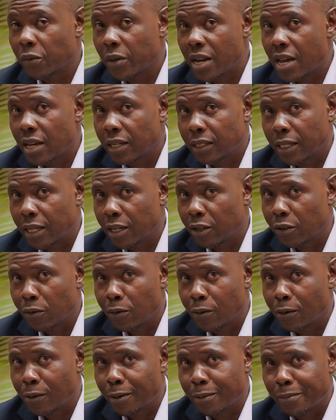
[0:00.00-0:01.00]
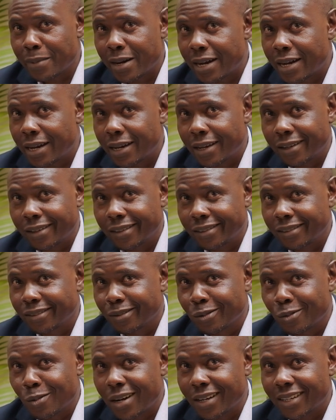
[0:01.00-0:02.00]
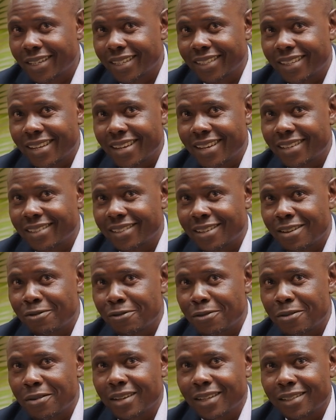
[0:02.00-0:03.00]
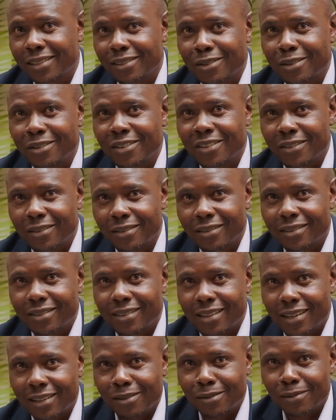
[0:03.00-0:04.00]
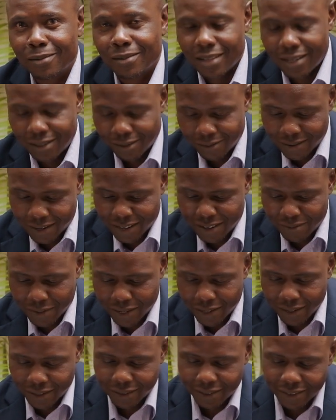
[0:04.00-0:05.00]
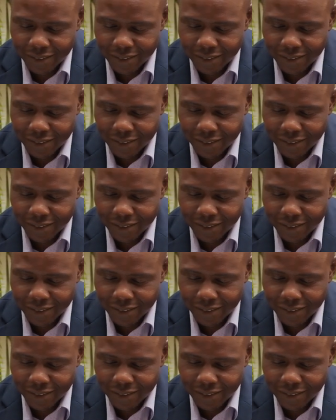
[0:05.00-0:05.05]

when I tell you all my working years are focused on youth, that's what I mean.